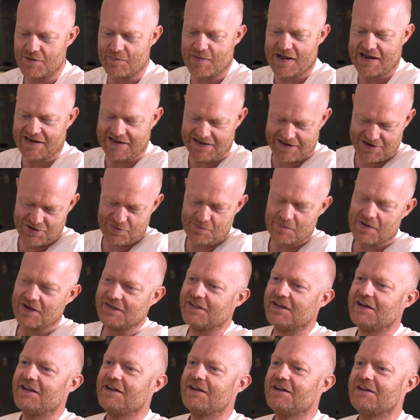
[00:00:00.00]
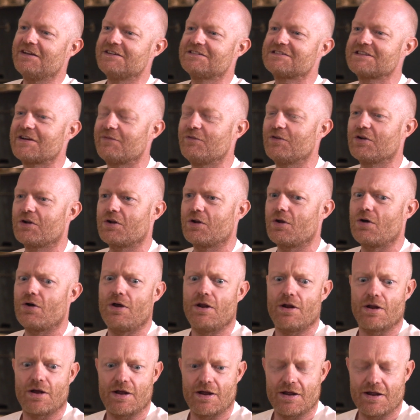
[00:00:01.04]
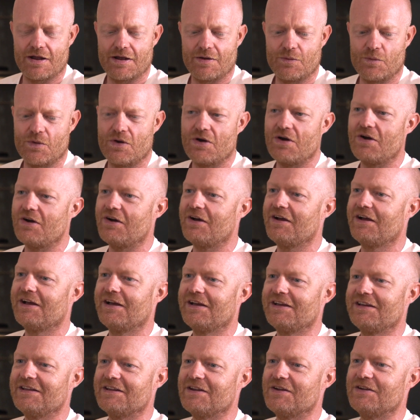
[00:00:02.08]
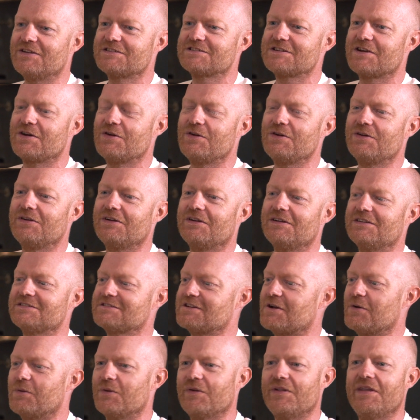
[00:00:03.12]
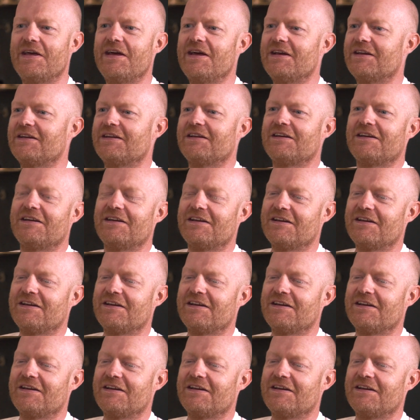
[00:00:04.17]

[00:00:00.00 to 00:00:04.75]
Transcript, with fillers: you're back in on Monday, at 7 o'clock, you're like, what? You know, there's no one there.